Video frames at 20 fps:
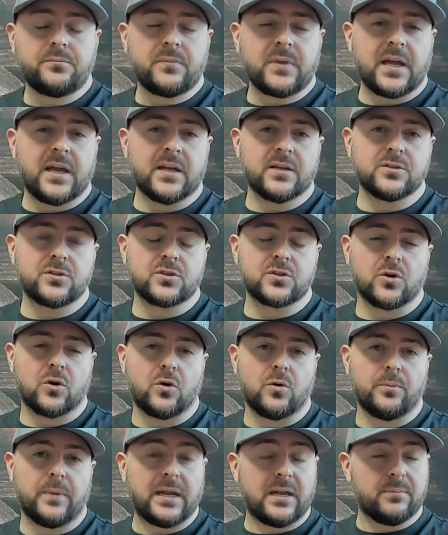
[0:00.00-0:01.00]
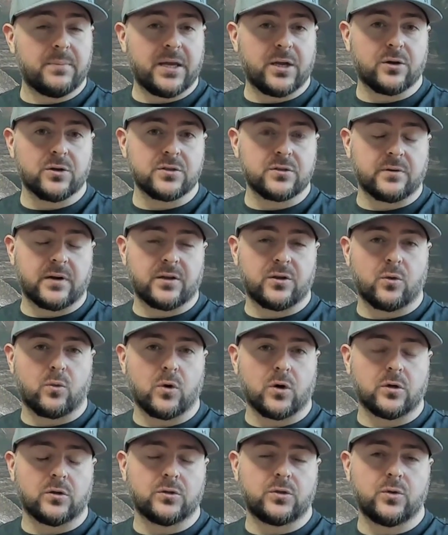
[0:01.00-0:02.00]
And so many makers around the
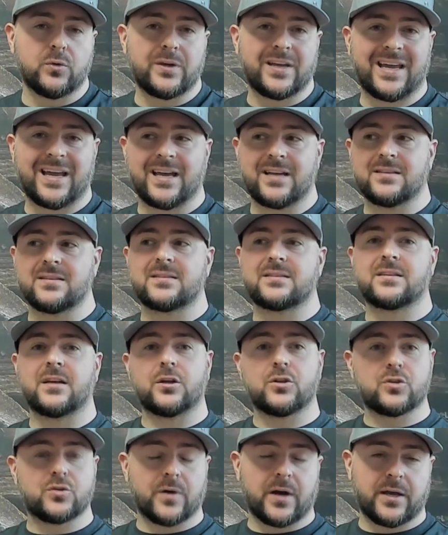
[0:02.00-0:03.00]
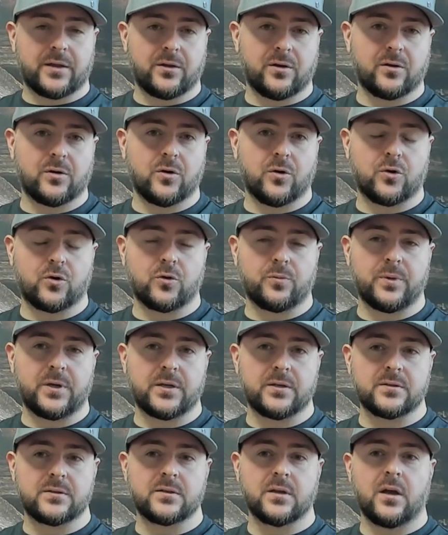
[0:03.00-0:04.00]
world who can't sun dry their cocoa
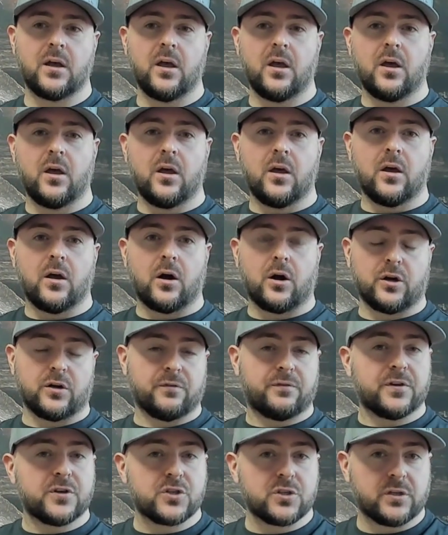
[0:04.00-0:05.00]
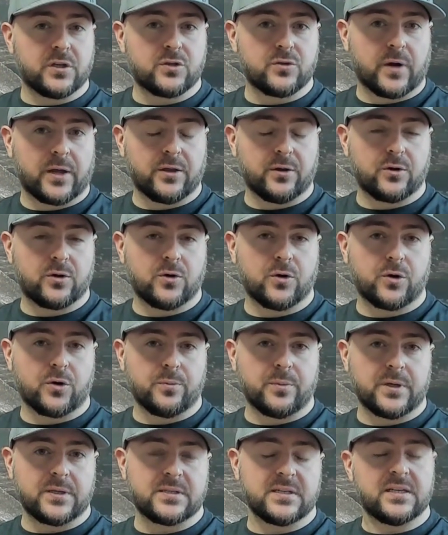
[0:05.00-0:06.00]
beans artificially dry their cocoa
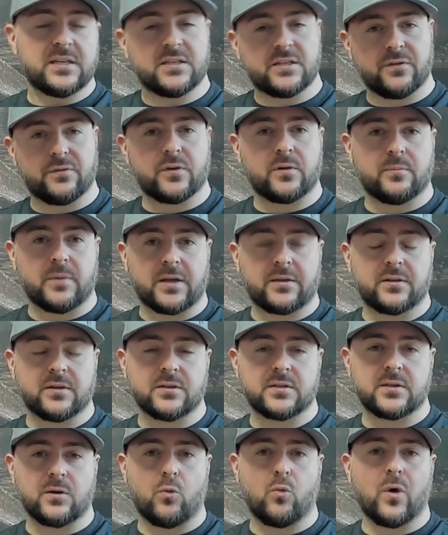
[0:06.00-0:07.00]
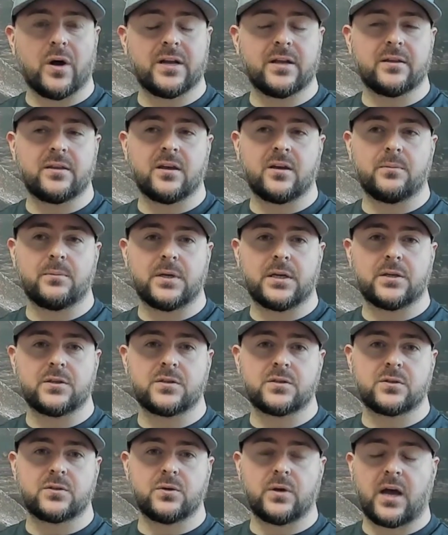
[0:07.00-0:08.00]
beans in different methods. And one of them
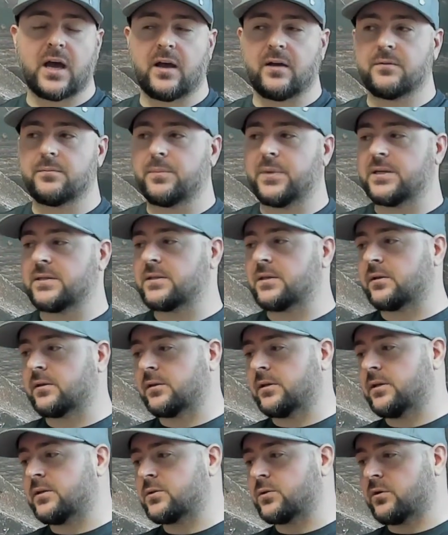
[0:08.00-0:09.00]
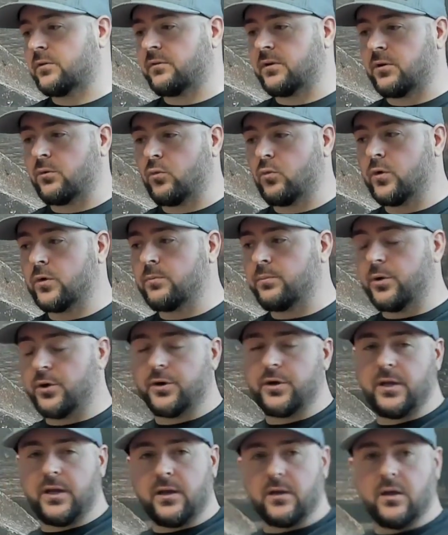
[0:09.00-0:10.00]
is to have basically sort of a wood
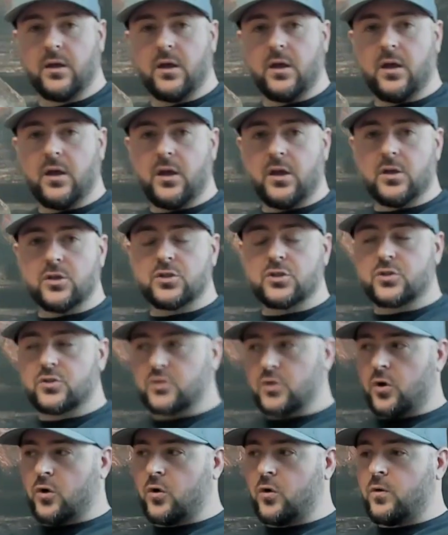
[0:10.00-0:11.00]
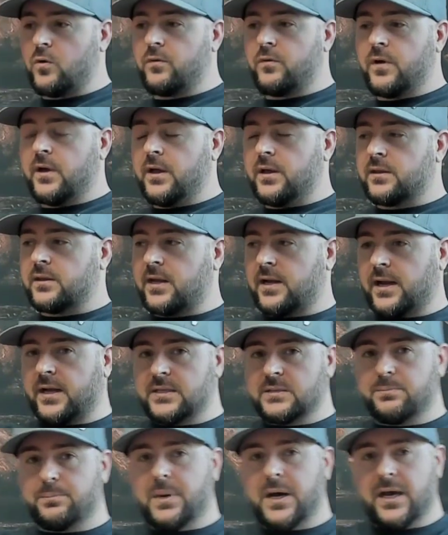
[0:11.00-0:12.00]
burning stove that
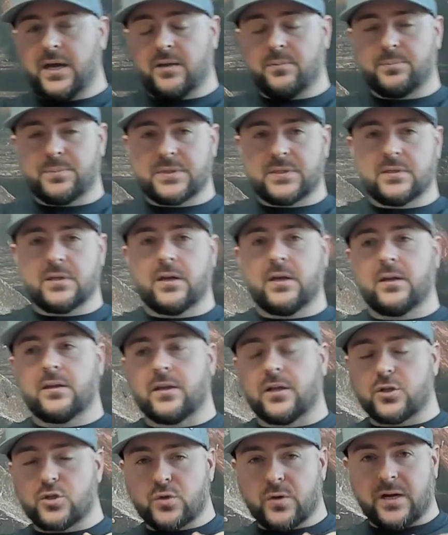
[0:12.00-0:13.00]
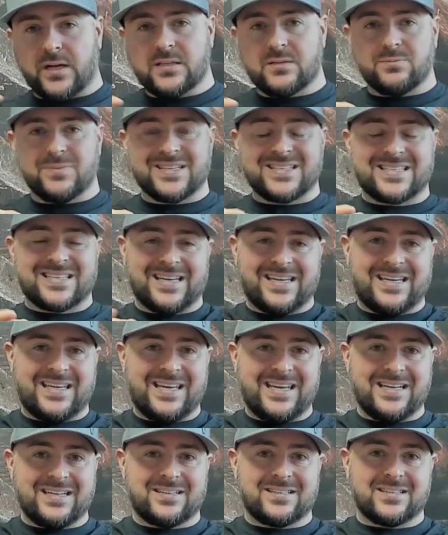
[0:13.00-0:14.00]
has pipes that transmits the
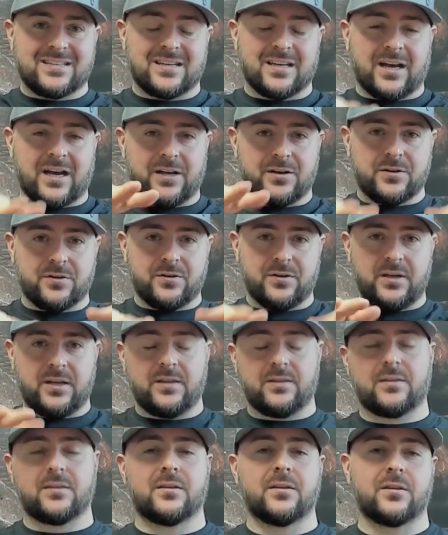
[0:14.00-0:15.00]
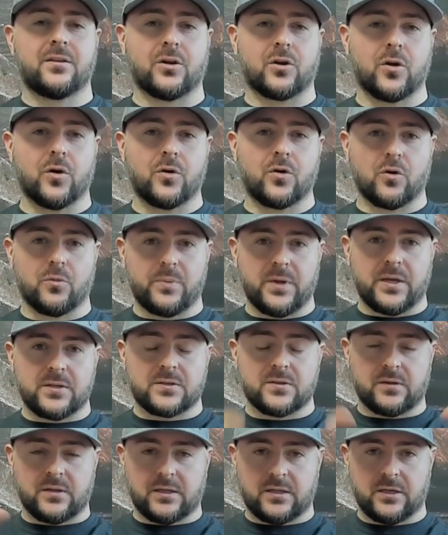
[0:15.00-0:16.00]
heat underneath the cocoa beans
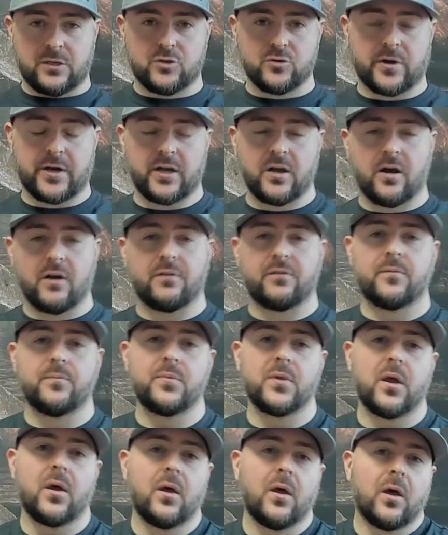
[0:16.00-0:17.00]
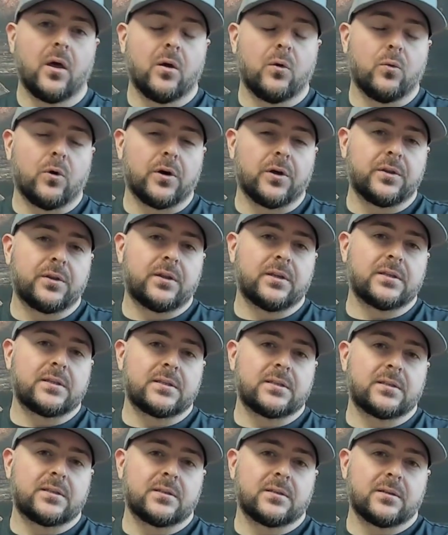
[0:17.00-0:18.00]
so that they dry off. Well,
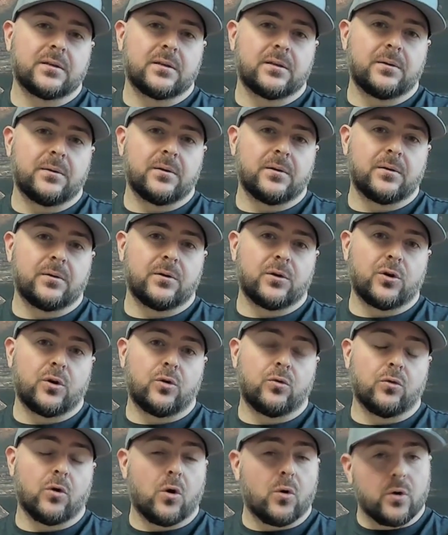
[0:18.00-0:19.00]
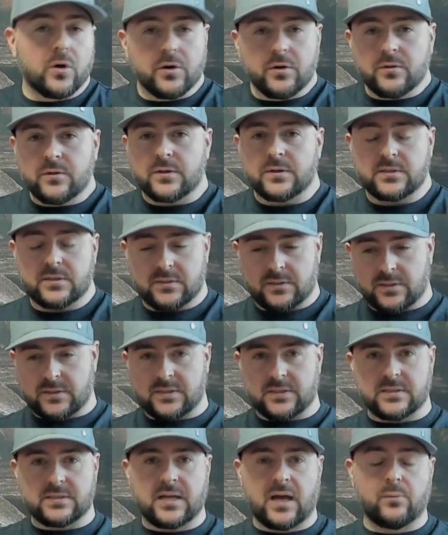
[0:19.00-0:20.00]
this grower, this
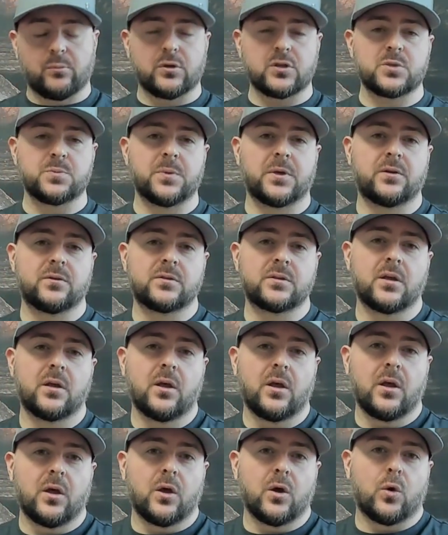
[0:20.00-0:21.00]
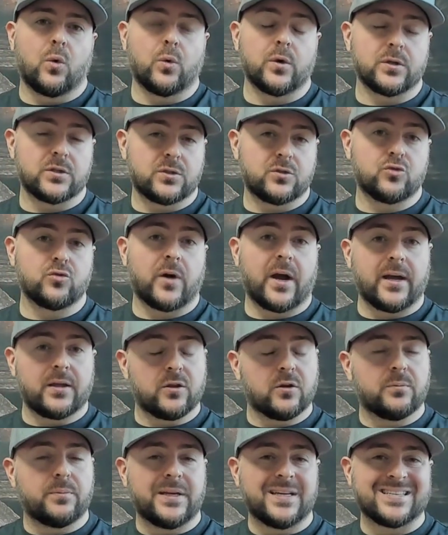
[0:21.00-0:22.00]
establishment was drying
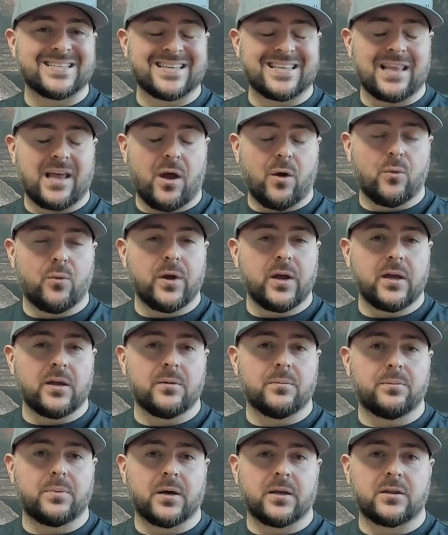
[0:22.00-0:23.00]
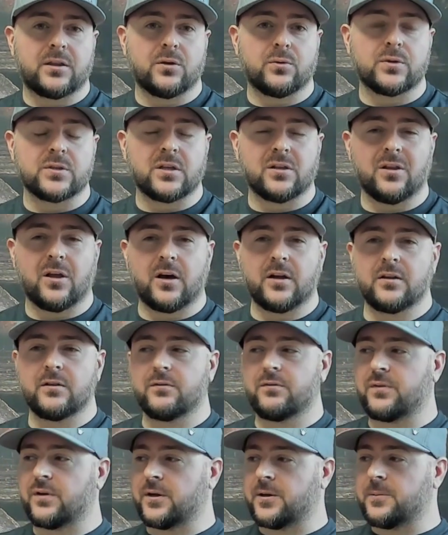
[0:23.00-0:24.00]
their beans in that way, but there was a lot
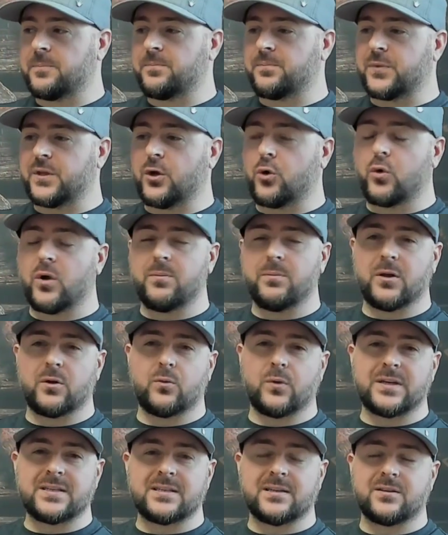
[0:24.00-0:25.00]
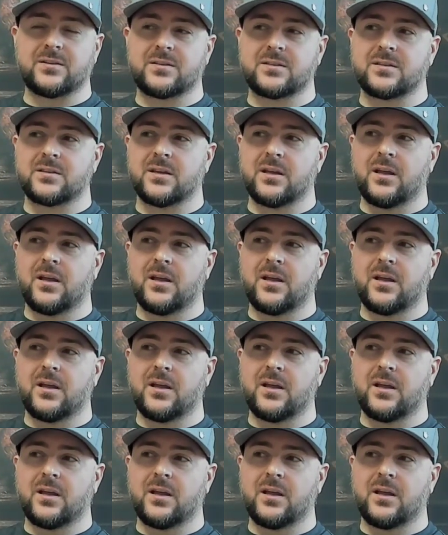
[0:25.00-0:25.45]
of, the equipment wasn't